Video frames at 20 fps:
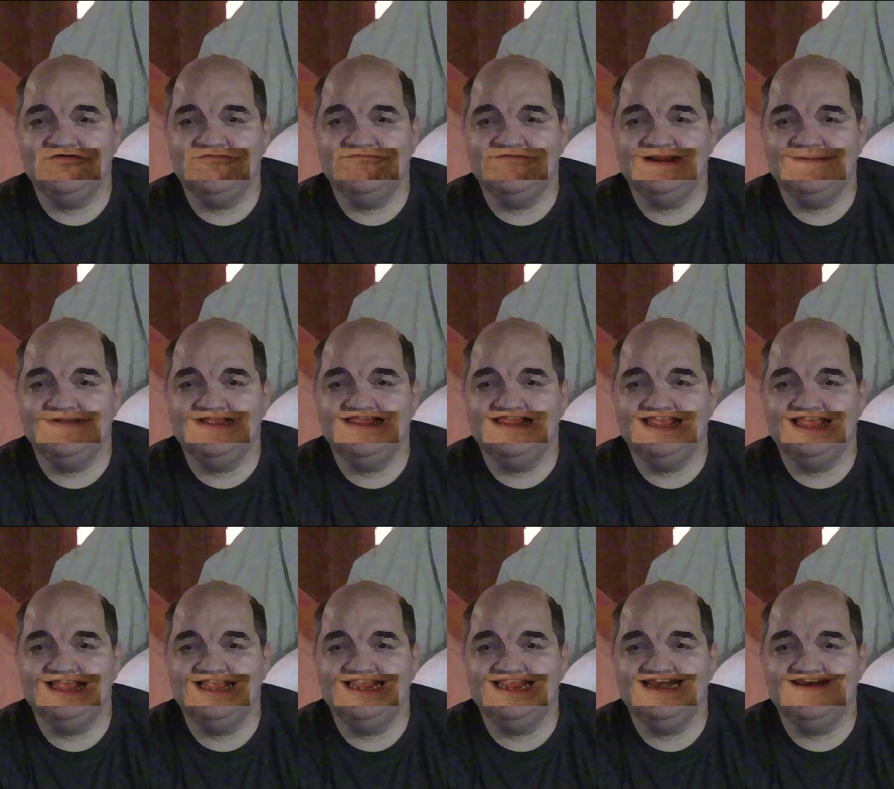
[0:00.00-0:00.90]
Grimmett
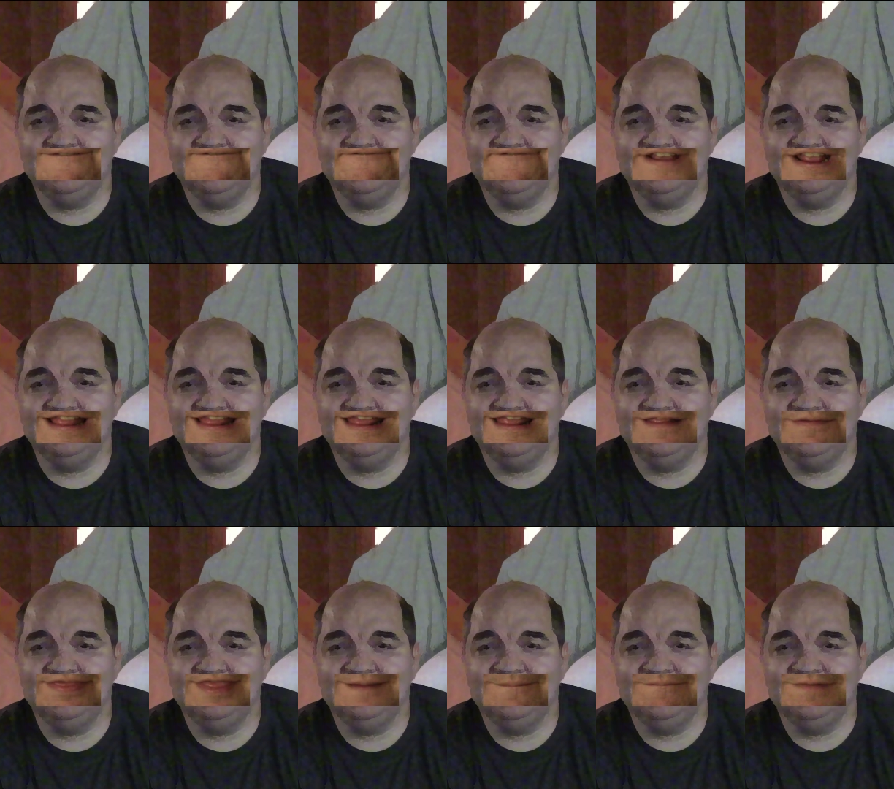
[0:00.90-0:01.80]

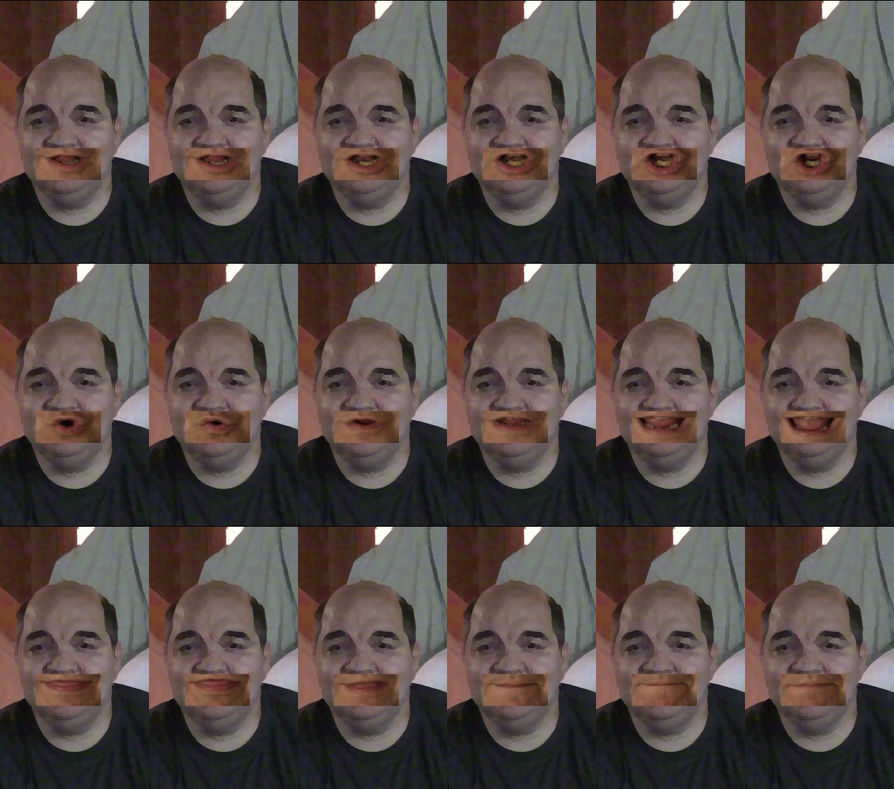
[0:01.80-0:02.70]
convinces them to
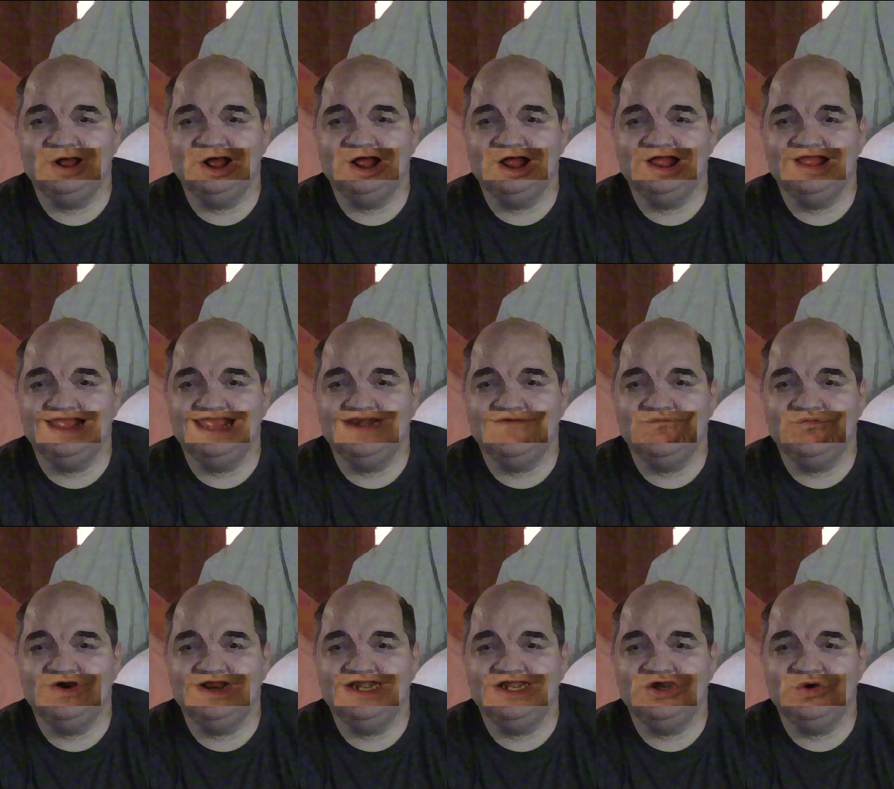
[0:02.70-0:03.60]
get the ball and
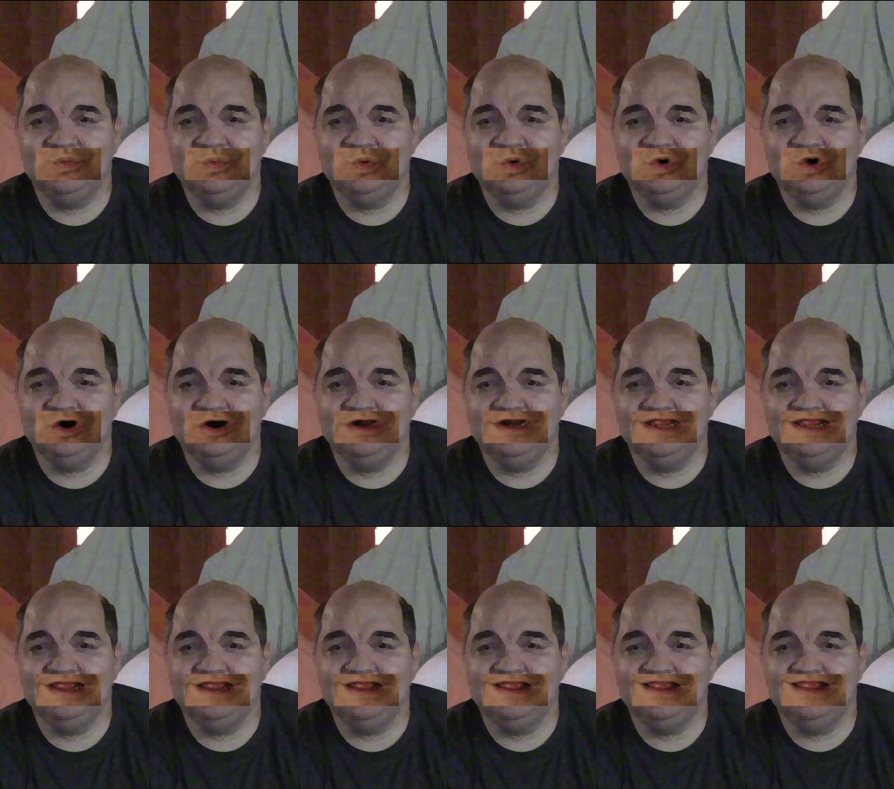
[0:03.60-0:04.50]
run toward
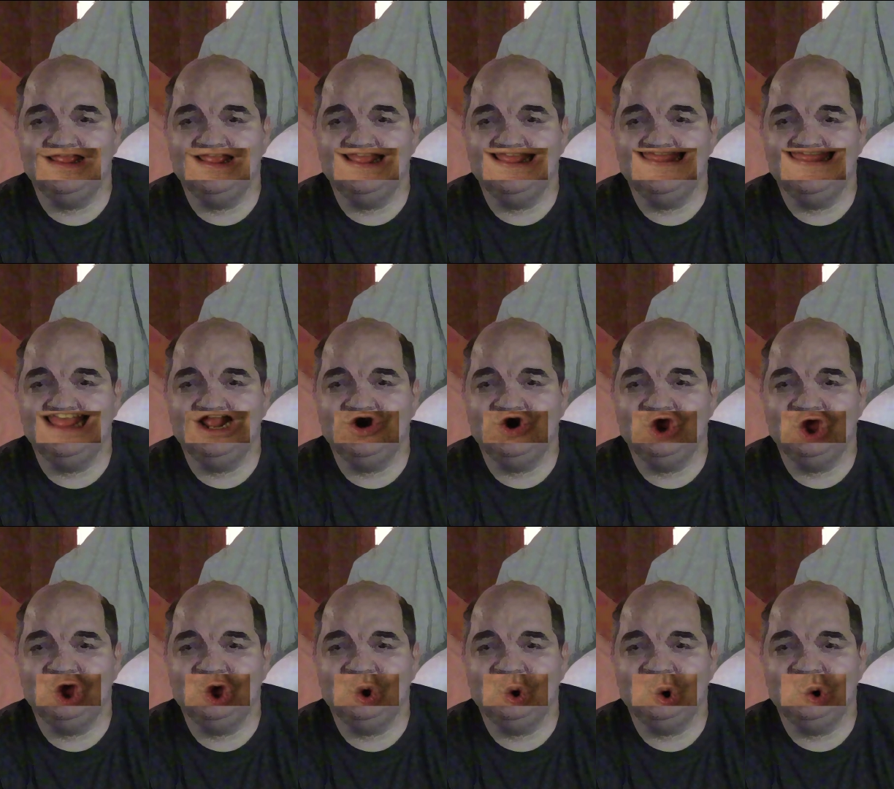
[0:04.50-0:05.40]
their
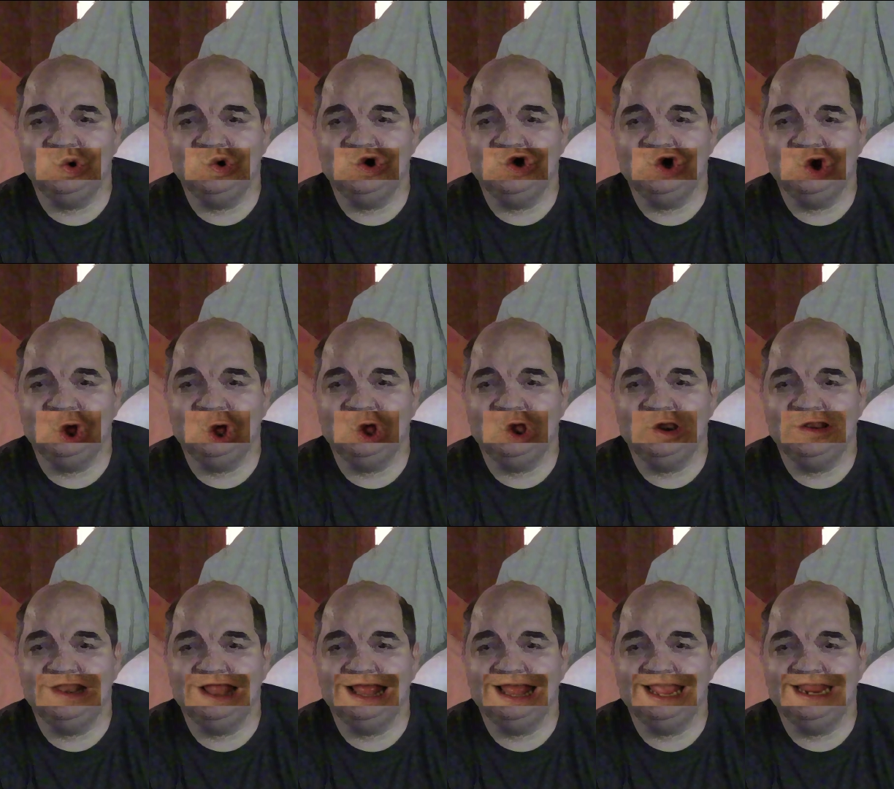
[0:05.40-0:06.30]
own goal
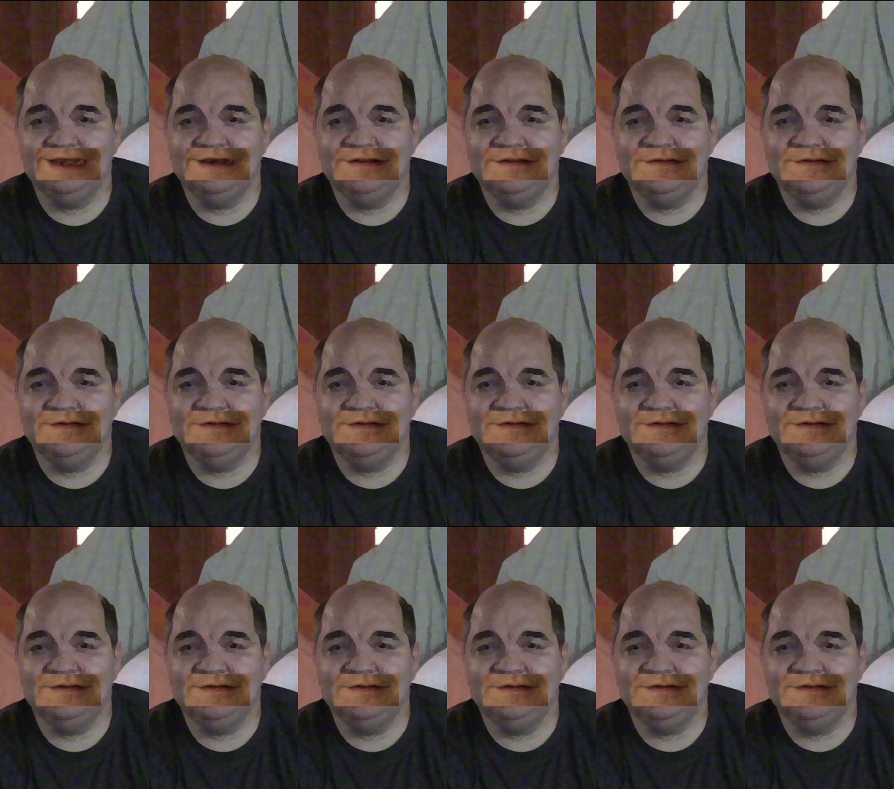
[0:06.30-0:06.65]
line.